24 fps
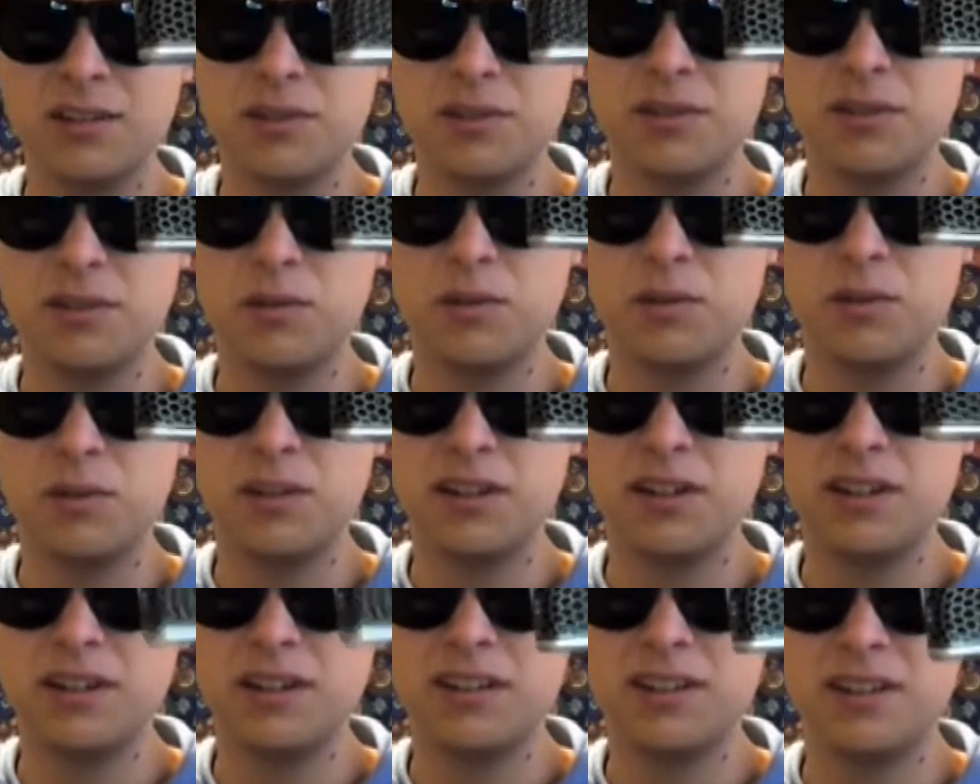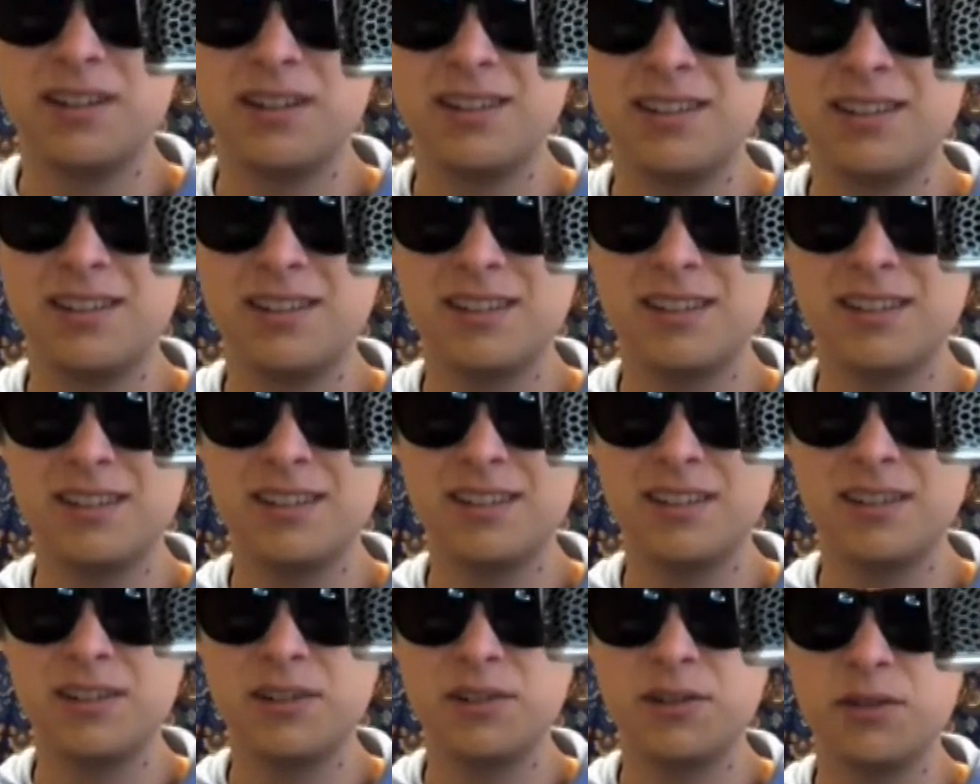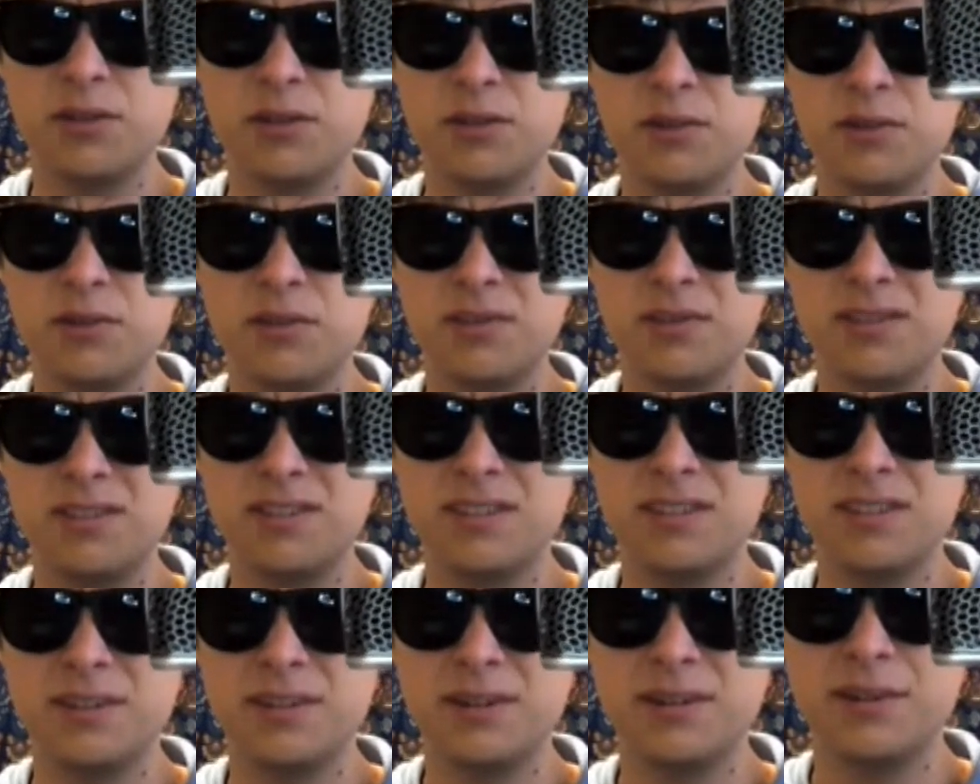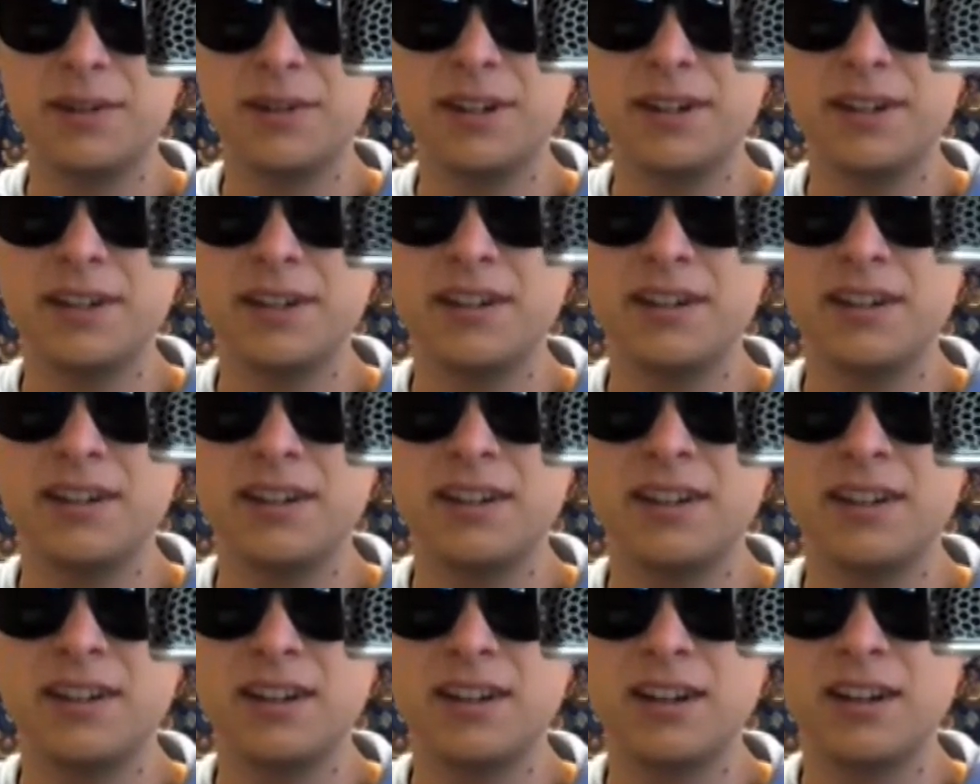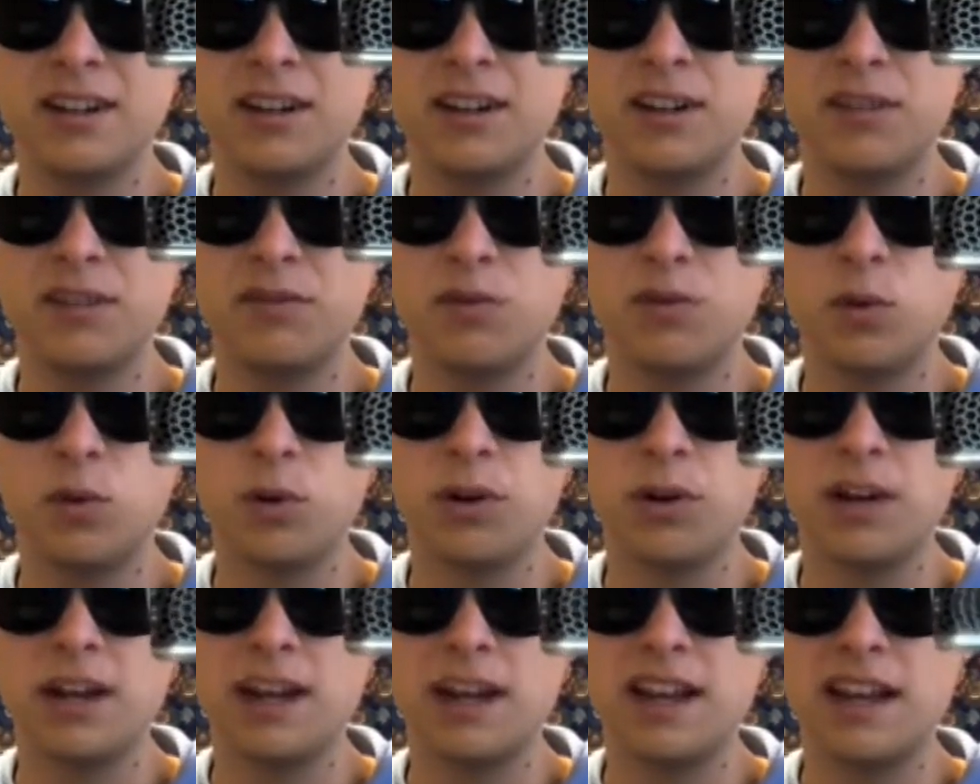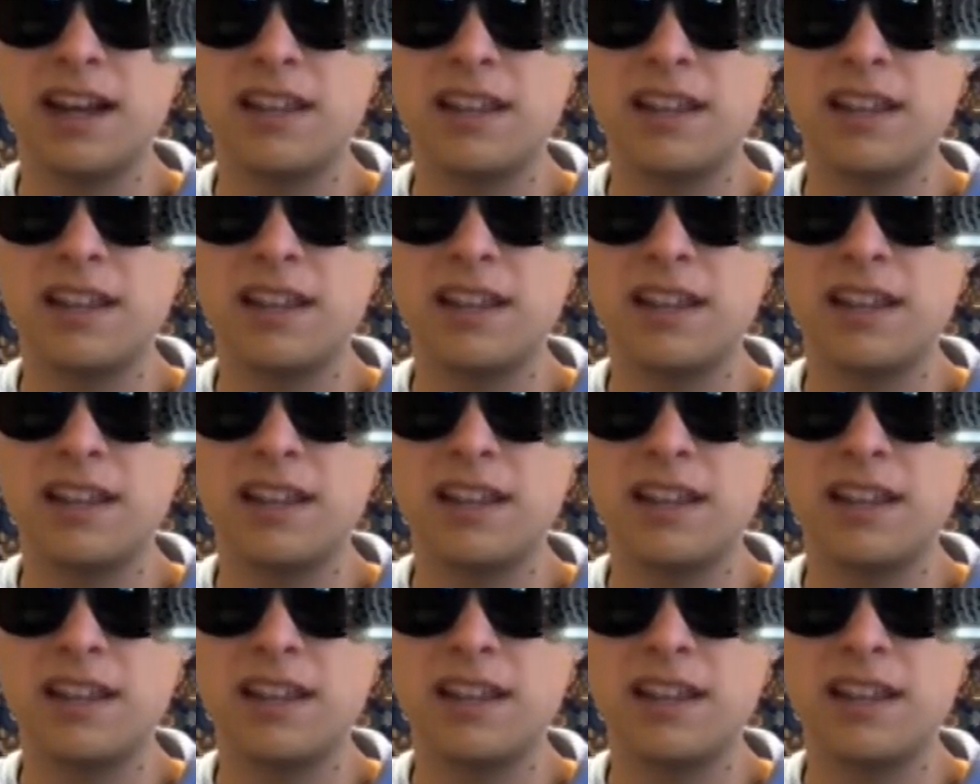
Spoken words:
It's at 1, 2, 3, 4.